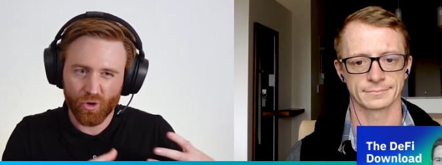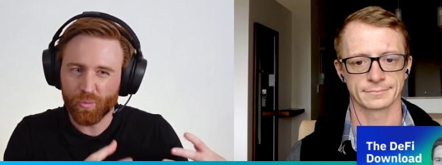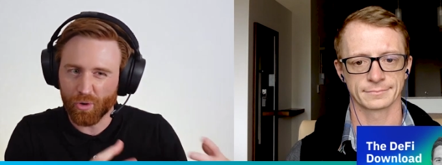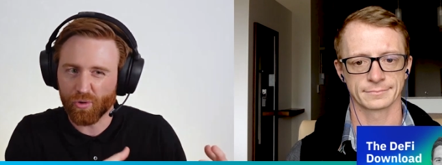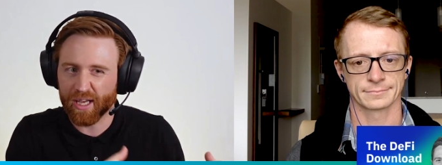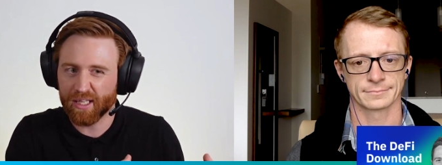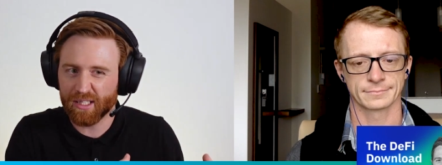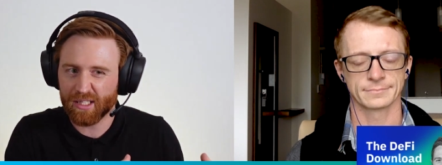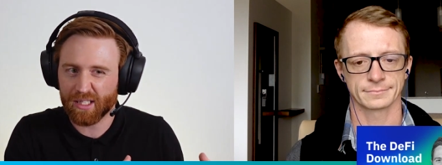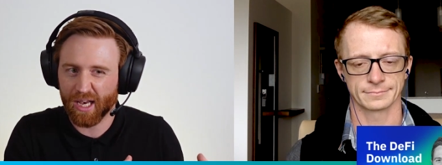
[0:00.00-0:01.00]
Speaker 1: UMA
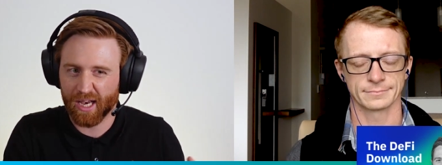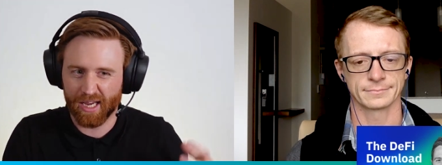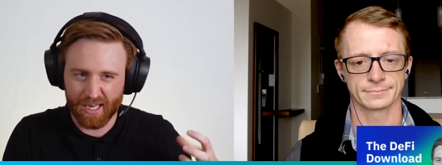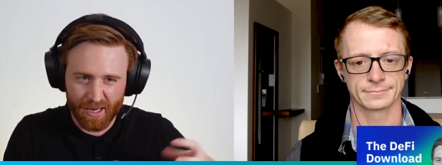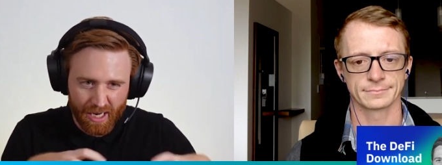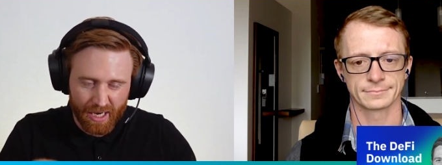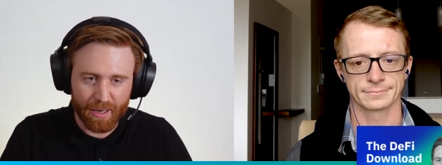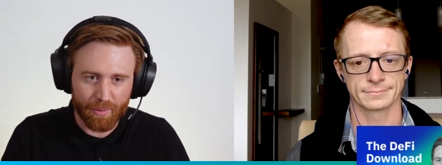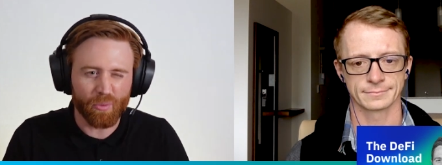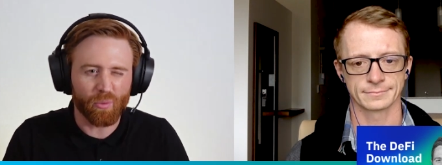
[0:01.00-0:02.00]
is uh, in a little,
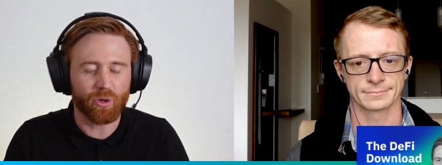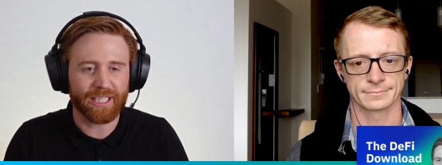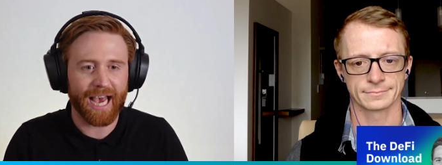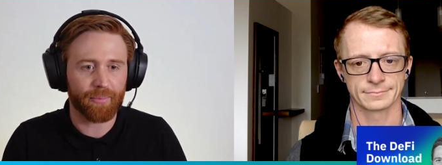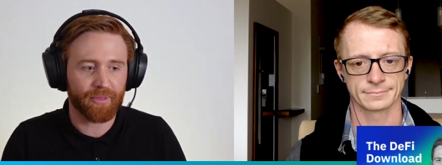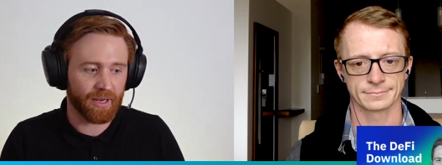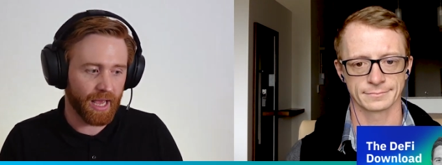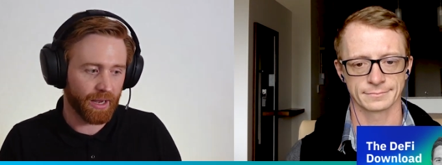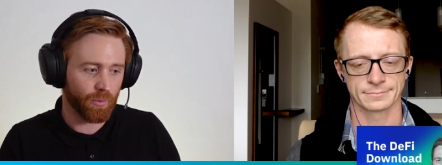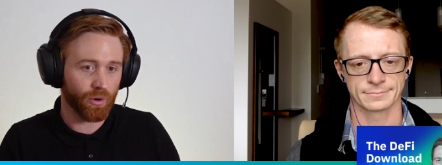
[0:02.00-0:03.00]
bit more depth and
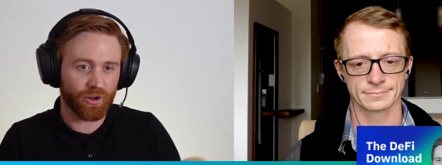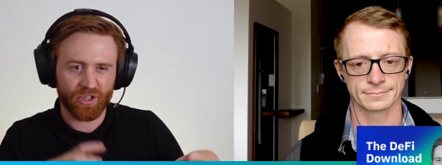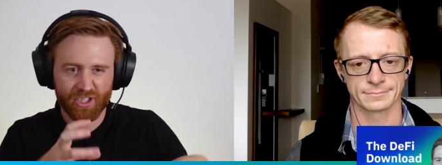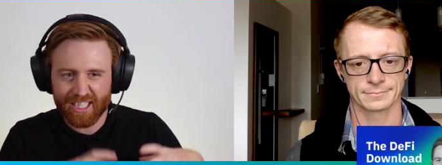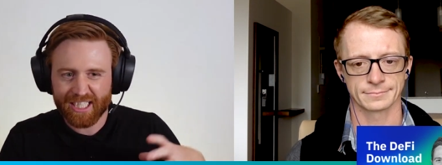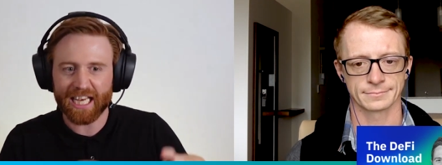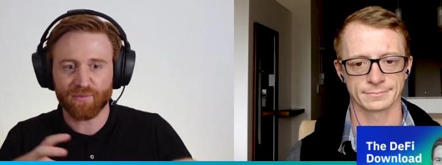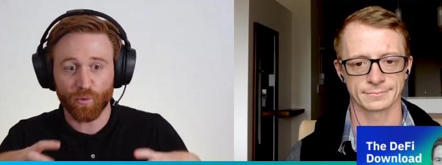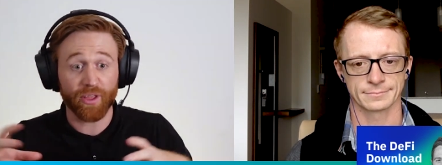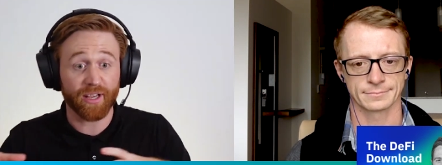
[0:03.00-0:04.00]
like what are the
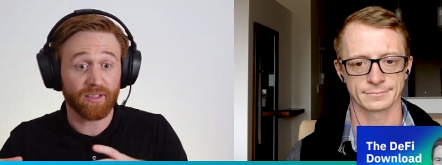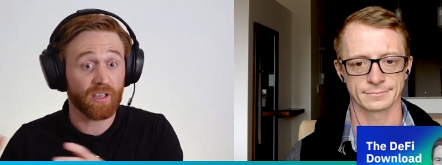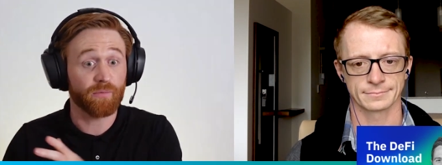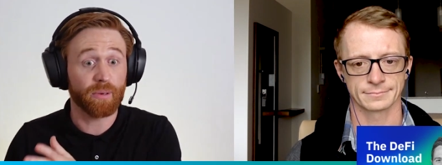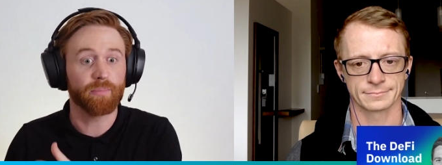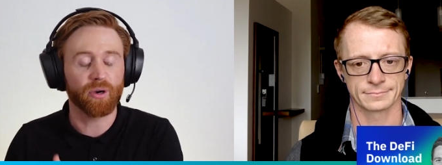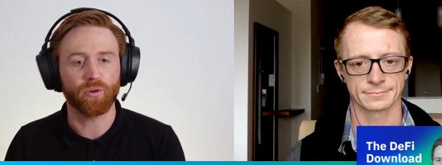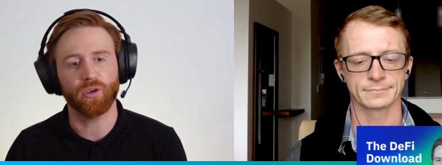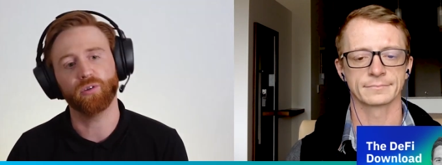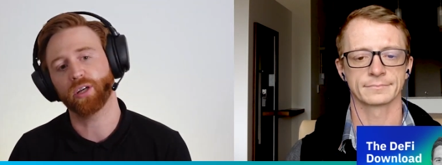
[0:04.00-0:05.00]
successful things that have been
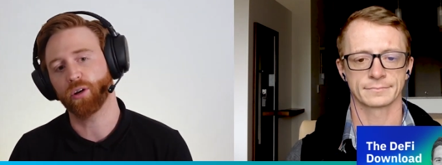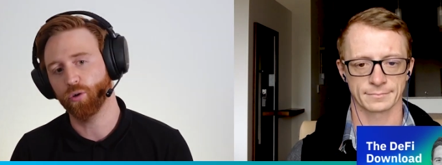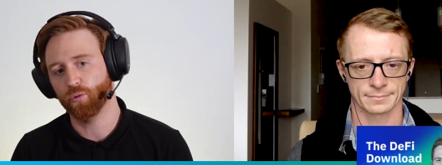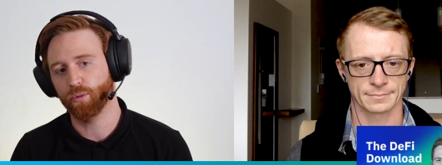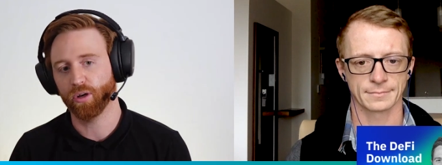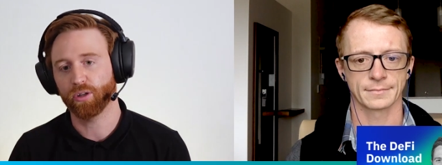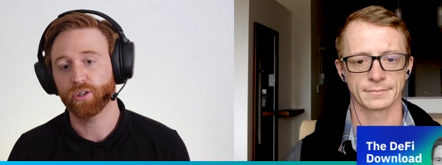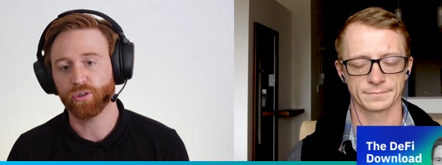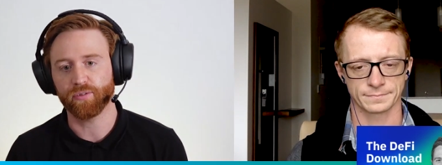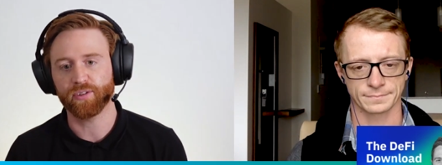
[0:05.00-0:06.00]
built using UMA
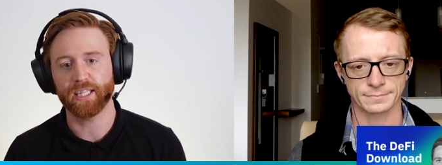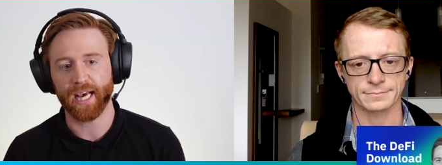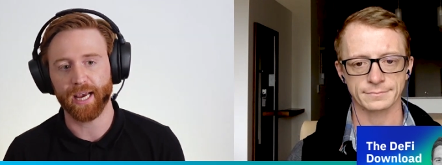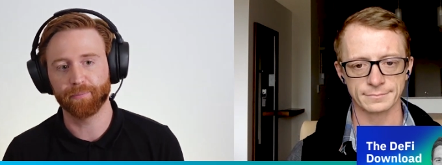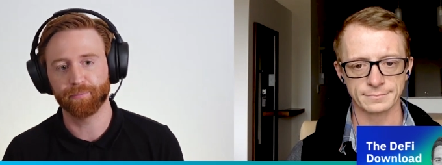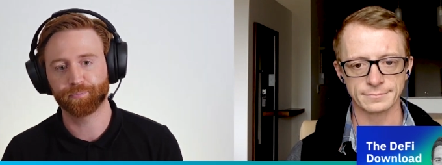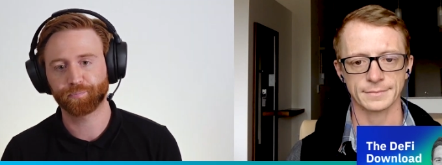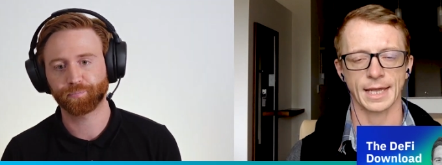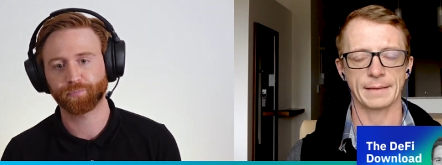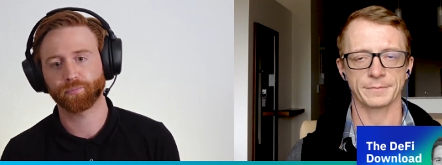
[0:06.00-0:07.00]
sort
Speaker 2: of to date?
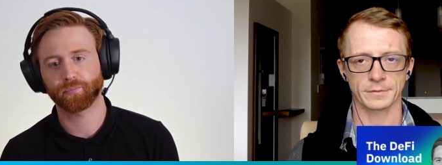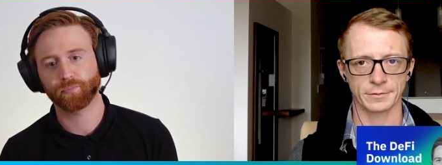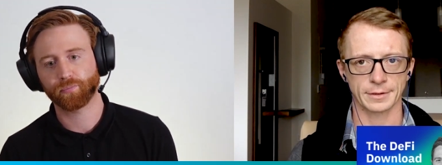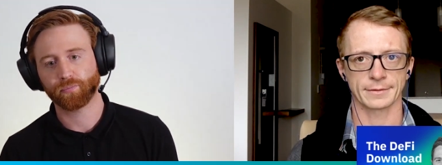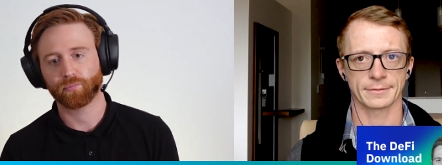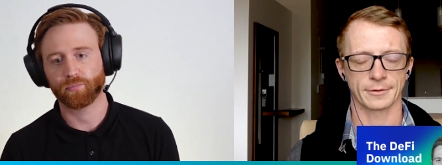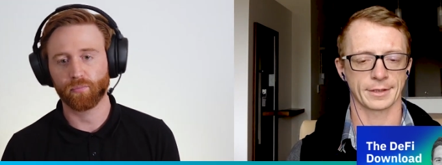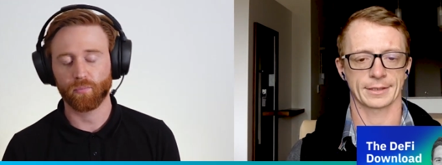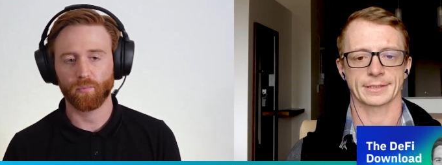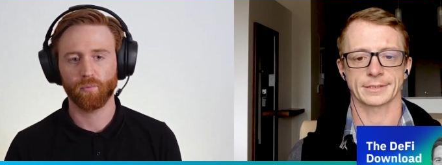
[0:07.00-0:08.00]
Absolutely. No, I
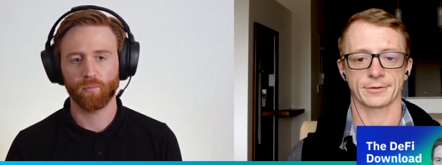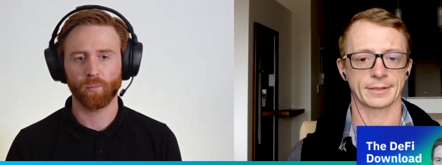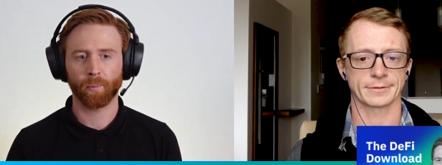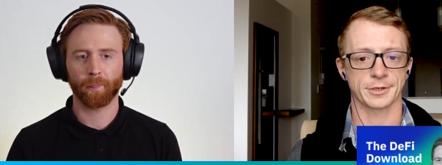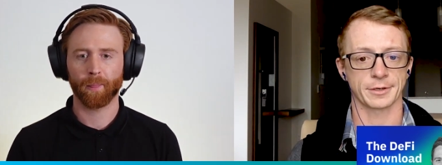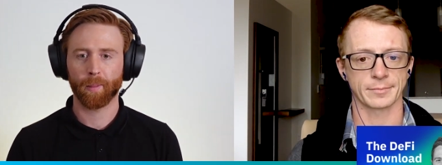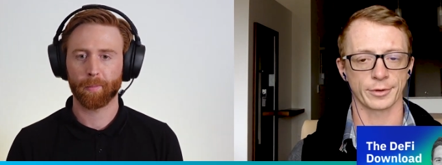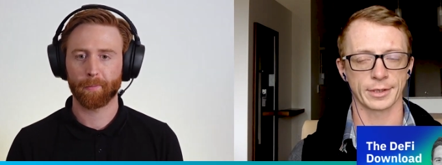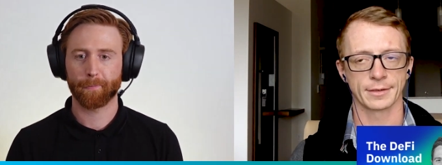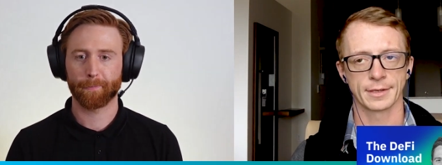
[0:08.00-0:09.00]
think that's a great starting point.